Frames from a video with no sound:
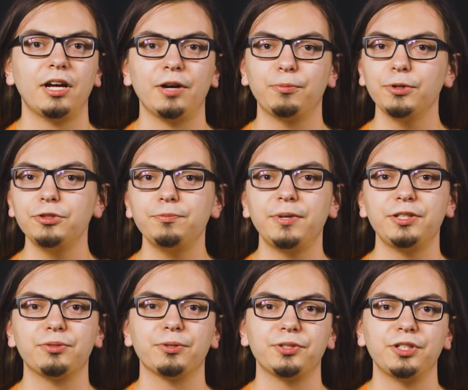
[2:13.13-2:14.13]
I worked with my
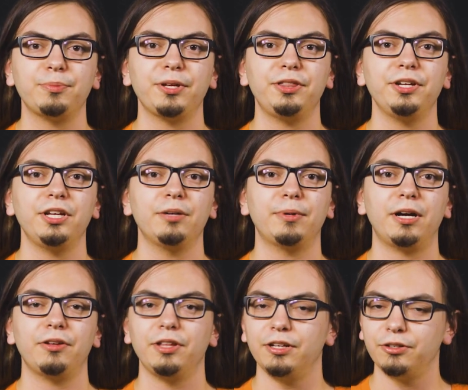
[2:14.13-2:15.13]
sources by thinking about
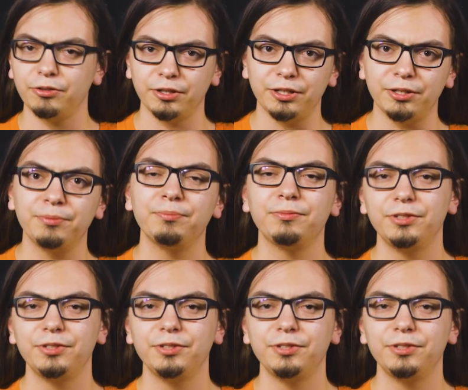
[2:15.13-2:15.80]
how they agreed,